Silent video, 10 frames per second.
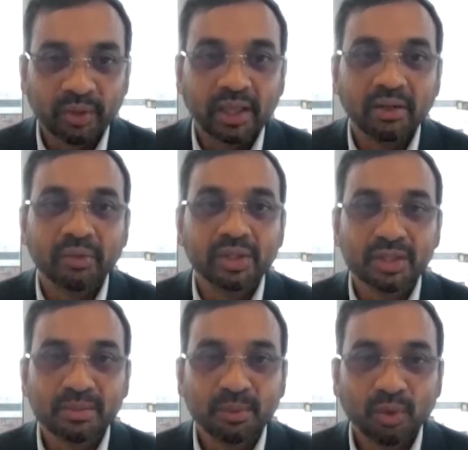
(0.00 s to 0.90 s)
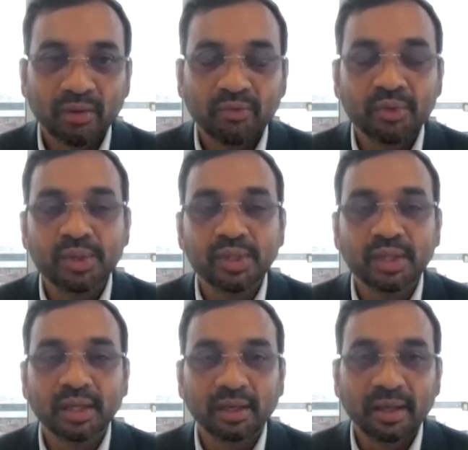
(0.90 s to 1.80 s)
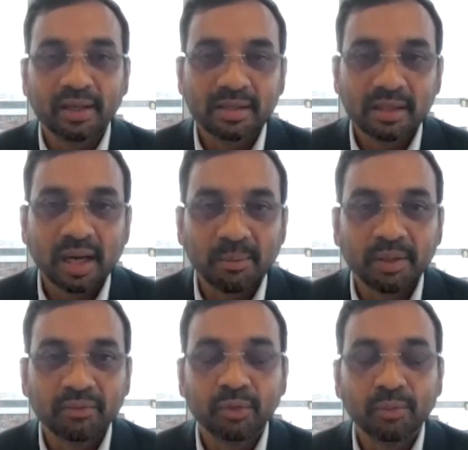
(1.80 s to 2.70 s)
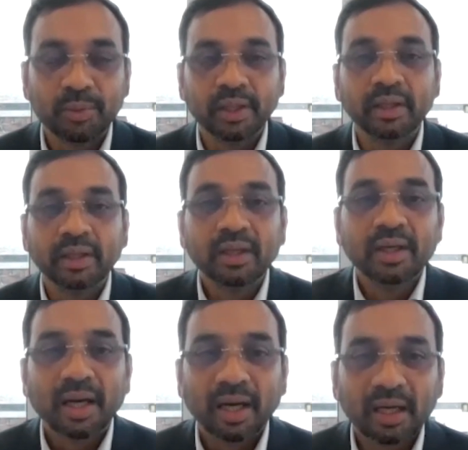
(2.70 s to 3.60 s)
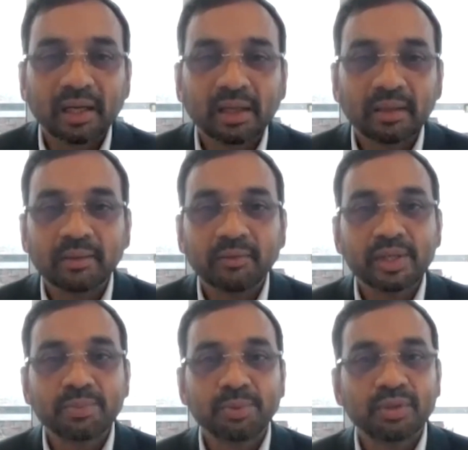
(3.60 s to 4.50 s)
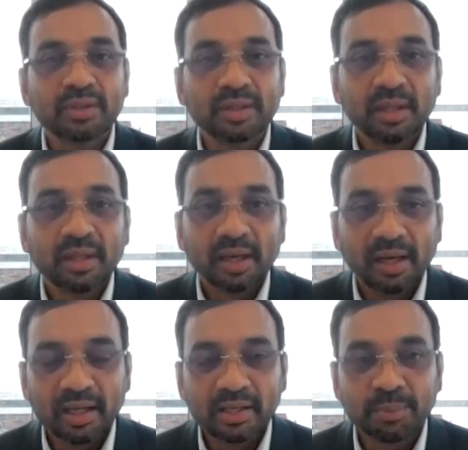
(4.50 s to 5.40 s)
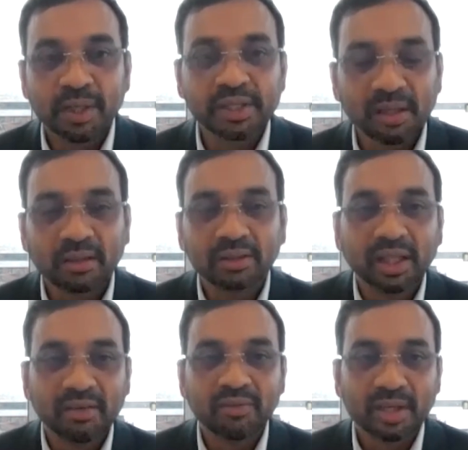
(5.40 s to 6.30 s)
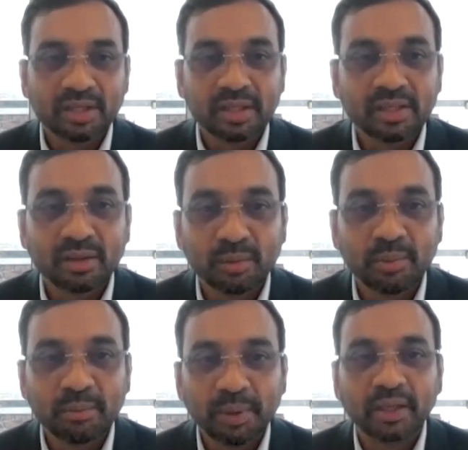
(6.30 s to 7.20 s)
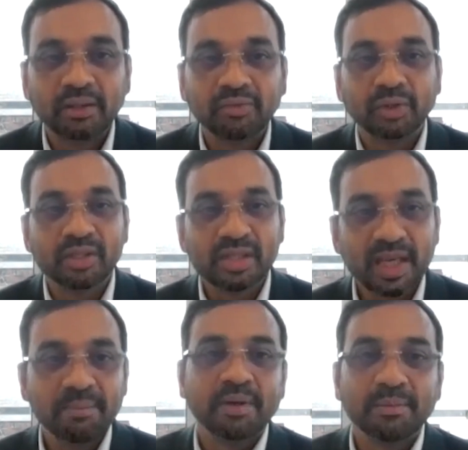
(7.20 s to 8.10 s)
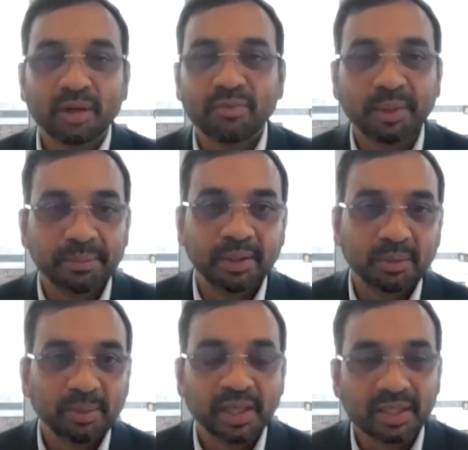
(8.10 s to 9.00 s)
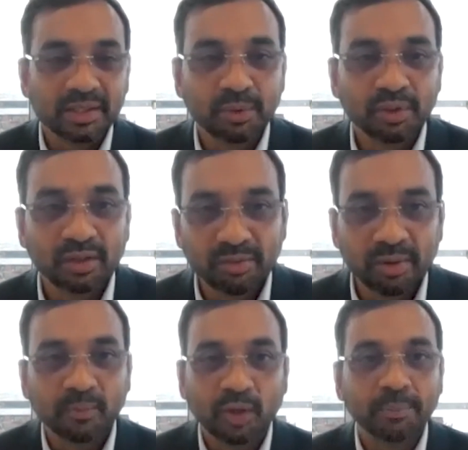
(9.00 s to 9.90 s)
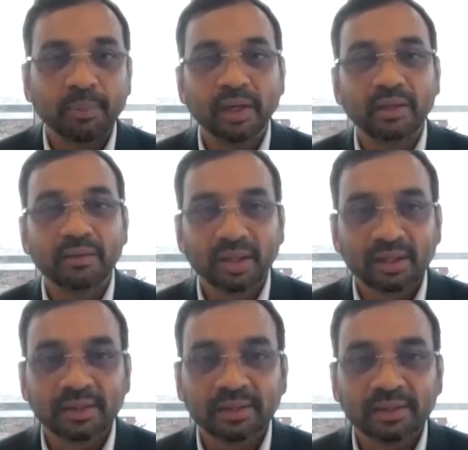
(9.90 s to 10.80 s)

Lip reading: vehicle, which is more efficient, less carbon footprint, and which puts less pressure on the infrastructure to be built for the same number of people to be transported from one point to the other.